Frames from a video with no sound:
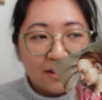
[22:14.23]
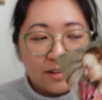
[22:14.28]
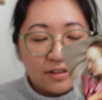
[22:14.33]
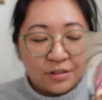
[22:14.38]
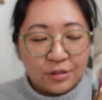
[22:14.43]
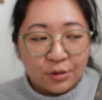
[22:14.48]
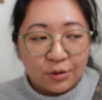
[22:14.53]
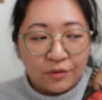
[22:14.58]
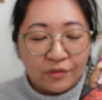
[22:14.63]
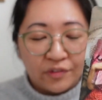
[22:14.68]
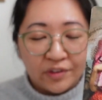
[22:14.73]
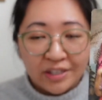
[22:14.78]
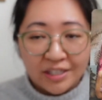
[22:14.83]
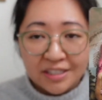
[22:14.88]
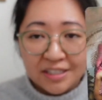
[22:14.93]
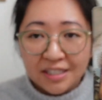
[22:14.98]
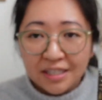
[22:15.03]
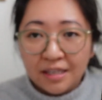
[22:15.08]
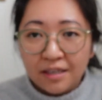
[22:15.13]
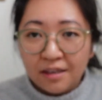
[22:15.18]
So if it
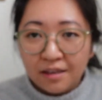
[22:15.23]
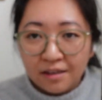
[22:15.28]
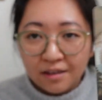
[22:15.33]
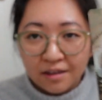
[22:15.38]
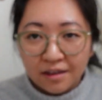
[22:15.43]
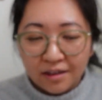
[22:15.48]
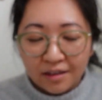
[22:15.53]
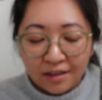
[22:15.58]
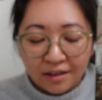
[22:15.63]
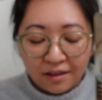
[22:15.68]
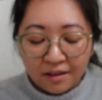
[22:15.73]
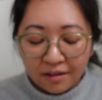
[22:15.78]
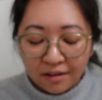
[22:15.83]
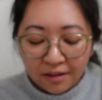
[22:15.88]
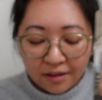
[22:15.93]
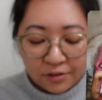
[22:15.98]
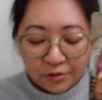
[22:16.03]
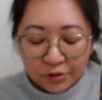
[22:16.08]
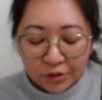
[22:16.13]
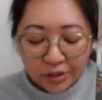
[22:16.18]
is he- a
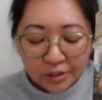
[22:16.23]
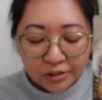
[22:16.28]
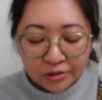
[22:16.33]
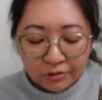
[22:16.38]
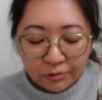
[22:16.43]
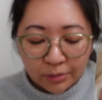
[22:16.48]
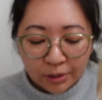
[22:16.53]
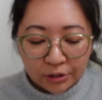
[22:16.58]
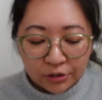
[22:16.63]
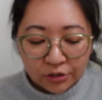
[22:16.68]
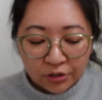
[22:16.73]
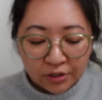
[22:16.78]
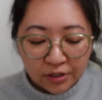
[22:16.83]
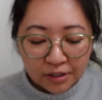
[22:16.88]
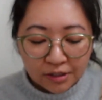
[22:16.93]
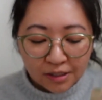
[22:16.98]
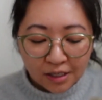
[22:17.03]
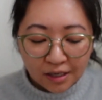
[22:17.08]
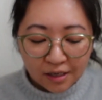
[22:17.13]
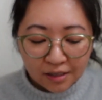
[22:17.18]
healing transformation,
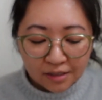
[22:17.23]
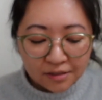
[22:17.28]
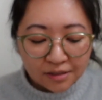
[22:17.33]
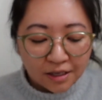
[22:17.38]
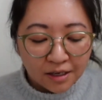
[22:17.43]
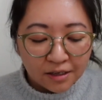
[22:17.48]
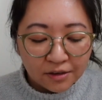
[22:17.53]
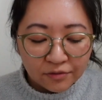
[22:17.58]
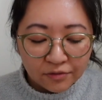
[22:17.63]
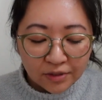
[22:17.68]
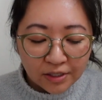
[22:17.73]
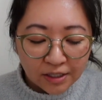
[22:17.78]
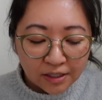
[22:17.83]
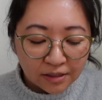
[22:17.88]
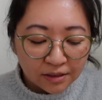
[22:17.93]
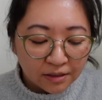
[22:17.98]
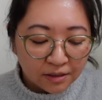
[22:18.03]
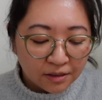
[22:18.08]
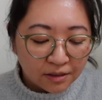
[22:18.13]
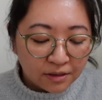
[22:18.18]
it's kind it's kind of
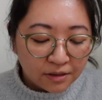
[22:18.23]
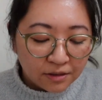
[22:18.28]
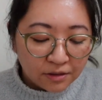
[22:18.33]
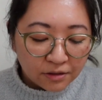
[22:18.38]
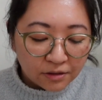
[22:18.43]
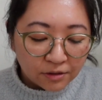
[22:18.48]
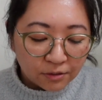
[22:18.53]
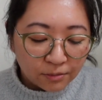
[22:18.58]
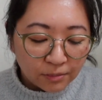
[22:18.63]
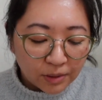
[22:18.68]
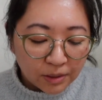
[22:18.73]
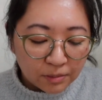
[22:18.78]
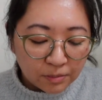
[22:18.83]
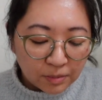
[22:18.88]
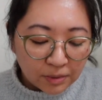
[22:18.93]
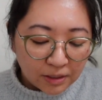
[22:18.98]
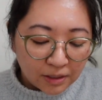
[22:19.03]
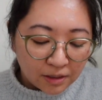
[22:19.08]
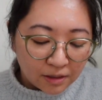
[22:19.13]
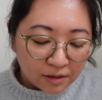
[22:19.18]
like there may
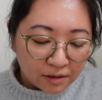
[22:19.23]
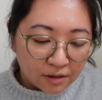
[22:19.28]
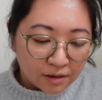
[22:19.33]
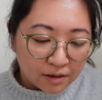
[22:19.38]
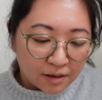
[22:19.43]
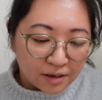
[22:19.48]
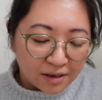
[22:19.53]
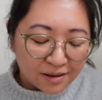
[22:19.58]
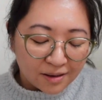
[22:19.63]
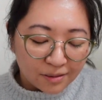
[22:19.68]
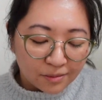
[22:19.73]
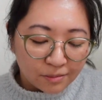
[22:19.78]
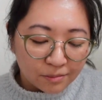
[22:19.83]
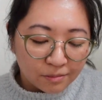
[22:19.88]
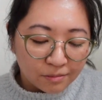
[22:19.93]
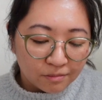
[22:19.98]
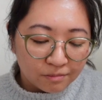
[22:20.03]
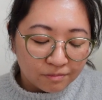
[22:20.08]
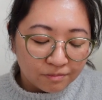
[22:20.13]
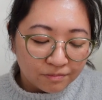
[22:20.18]
be
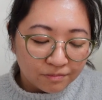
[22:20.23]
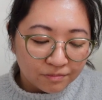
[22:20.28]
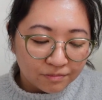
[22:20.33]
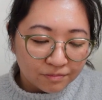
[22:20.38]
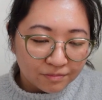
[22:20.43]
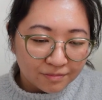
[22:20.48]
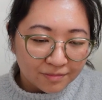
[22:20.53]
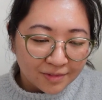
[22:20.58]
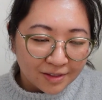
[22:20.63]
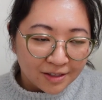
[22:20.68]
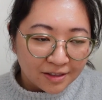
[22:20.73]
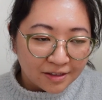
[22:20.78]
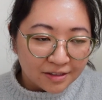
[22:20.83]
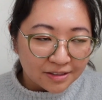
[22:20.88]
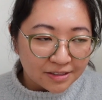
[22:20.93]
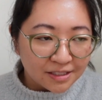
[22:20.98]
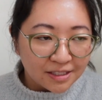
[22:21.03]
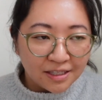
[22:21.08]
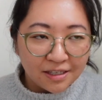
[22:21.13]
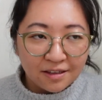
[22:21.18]
um
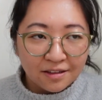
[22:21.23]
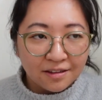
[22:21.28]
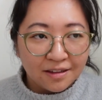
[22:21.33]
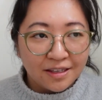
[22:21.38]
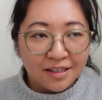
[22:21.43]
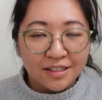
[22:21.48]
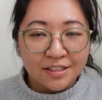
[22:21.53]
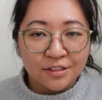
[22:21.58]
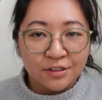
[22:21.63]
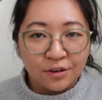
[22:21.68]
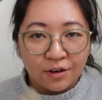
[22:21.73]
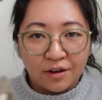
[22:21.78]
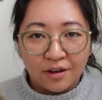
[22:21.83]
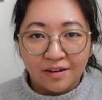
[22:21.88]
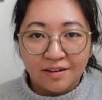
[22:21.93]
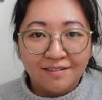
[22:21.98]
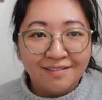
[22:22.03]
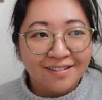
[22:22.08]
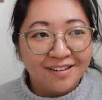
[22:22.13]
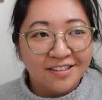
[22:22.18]
because healing is
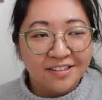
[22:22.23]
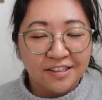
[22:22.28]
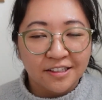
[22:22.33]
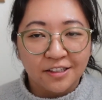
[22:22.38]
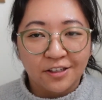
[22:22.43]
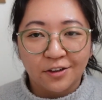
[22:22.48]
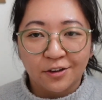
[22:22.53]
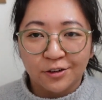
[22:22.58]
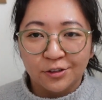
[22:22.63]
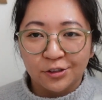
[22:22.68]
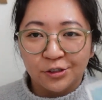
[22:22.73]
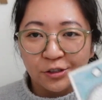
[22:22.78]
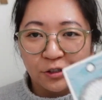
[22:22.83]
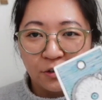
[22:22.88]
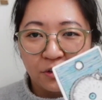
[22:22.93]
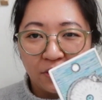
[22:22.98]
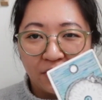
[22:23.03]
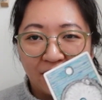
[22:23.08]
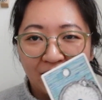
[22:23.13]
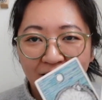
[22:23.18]
not a linear
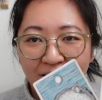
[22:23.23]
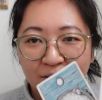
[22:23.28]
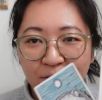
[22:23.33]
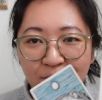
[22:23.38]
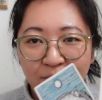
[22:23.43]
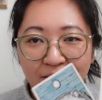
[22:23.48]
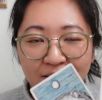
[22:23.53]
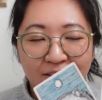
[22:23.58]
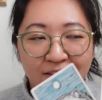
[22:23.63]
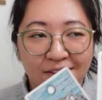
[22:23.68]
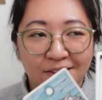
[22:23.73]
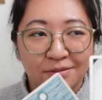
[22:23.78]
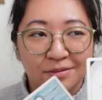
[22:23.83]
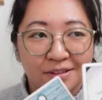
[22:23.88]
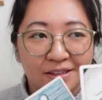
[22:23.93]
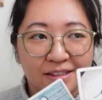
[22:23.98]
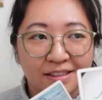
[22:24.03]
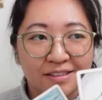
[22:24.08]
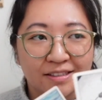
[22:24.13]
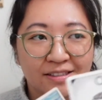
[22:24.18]
journey. That's what I see
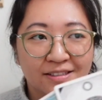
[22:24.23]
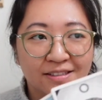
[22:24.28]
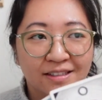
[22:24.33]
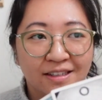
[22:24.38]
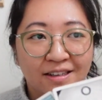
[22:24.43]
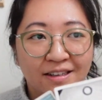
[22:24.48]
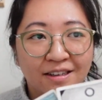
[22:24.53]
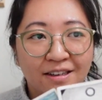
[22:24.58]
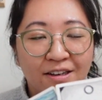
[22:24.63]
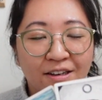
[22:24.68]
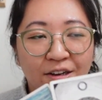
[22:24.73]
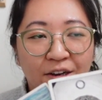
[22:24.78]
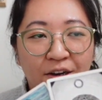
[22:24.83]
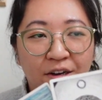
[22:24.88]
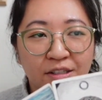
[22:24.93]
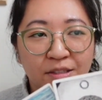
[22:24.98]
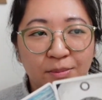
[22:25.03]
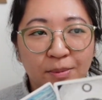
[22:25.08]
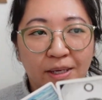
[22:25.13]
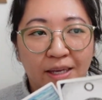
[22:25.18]
with this
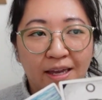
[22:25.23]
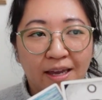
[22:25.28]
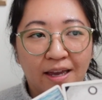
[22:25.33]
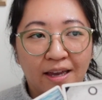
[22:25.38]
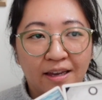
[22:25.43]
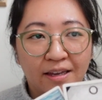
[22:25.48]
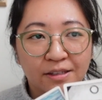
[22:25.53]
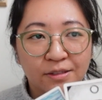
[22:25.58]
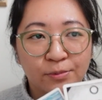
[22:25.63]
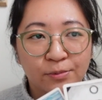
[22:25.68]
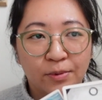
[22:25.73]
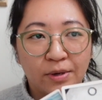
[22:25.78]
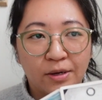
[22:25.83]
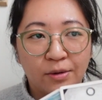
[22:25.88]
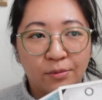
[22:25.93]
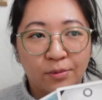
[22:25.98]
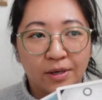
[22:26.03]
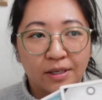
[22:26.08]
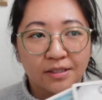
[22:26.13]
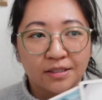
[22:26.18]
cosmic egg as
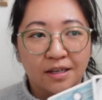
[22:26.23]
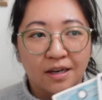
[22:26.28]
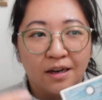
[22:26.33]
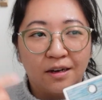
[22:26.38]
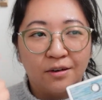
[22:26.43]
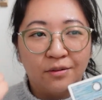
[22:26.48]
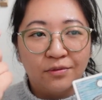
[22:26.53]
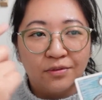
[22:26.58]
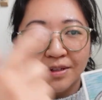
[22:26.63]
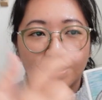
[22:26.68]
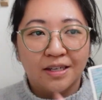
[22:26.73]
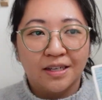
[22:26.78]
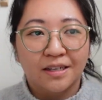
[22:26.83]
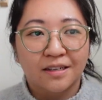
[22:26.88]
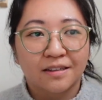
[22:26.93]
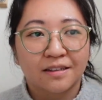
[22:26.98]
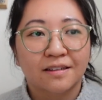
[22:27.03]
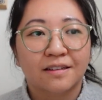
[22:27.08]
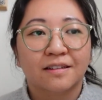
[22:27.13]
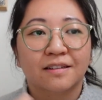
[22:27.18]
well, where it's kind of
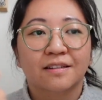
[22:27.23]
like